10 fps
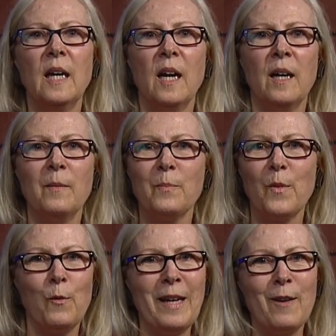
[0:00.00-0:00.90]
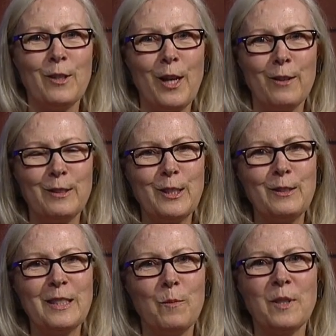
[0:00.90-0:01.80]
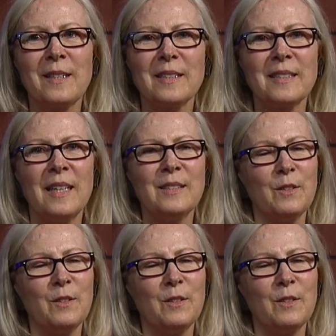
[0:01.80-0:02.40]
Um, we have a lot of students in political science